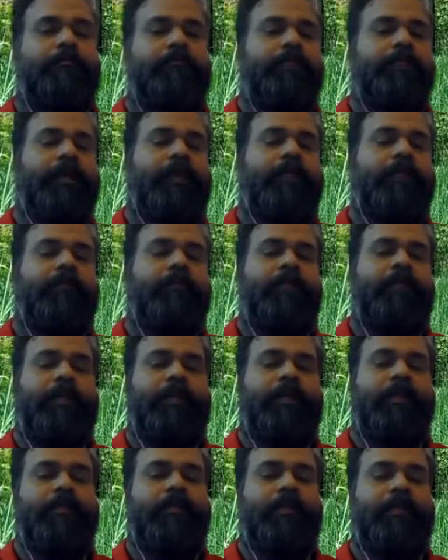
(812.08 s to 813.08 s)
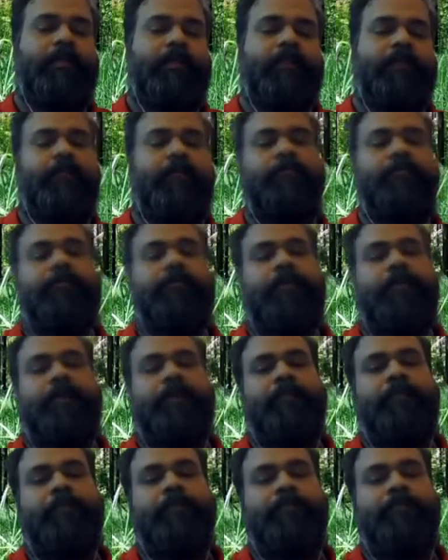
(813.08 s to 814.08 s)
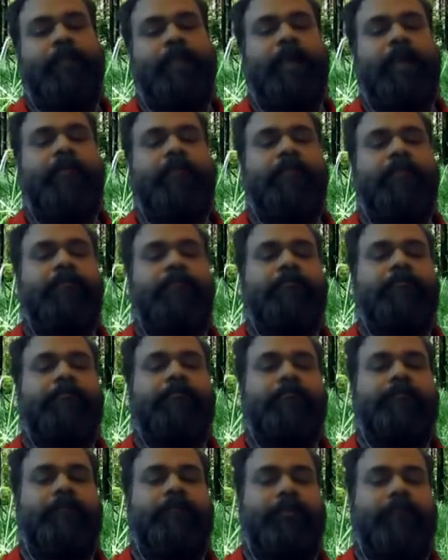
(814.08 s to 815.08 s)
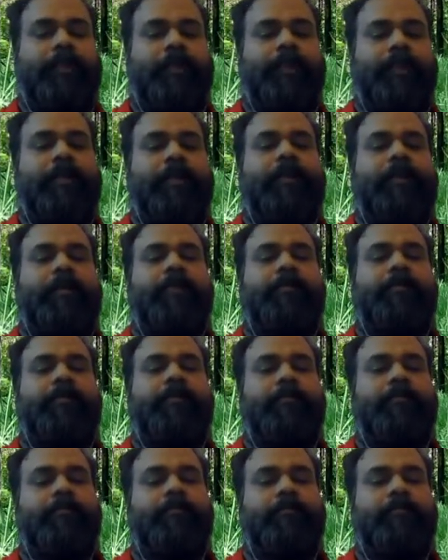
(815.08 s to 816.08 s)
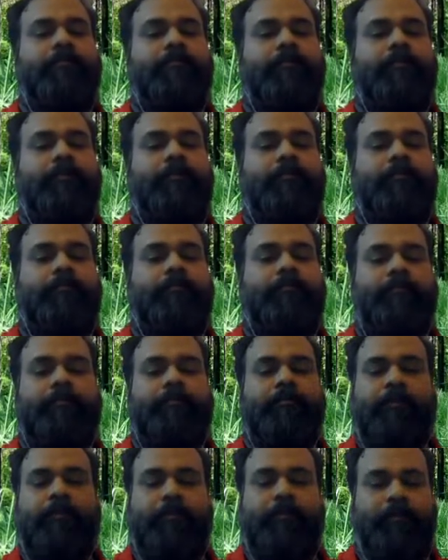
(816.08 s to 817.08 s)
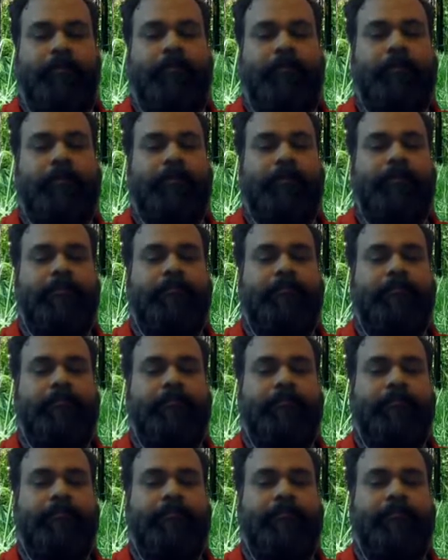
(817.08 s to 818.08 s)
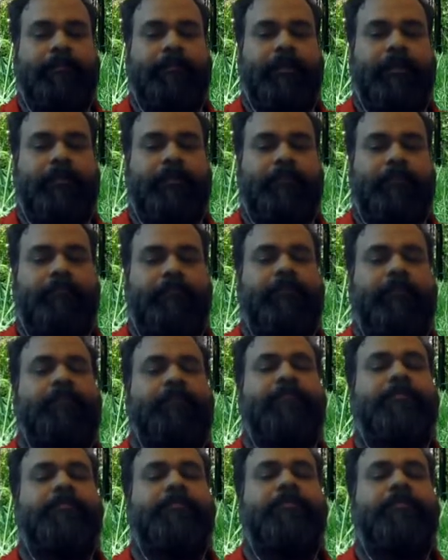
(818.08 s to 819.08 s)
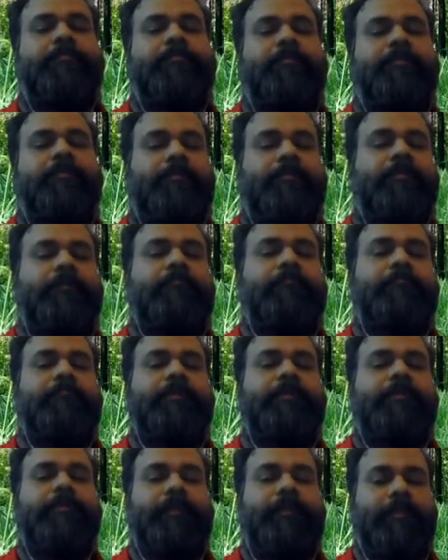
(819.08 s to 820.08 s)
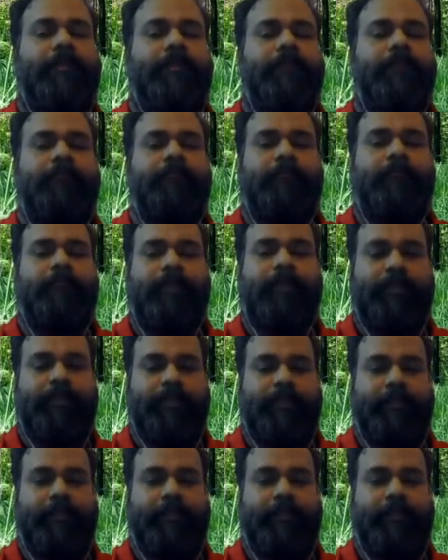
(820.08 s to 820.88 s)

in those times, cattles were indicators of wealth. So such person will be basically wealthy.